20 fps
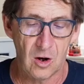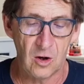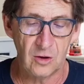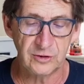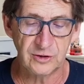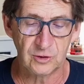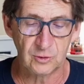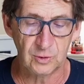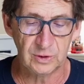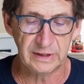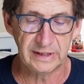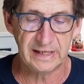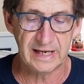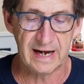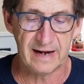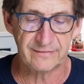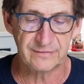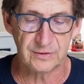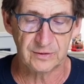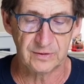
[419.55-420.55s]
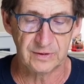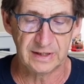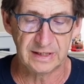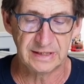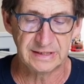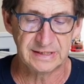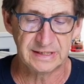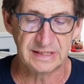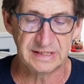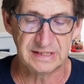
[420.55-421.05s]
All you're really after
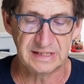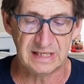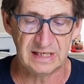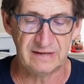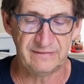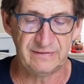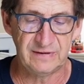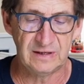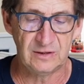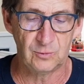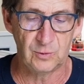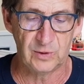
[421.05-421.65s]
is this EV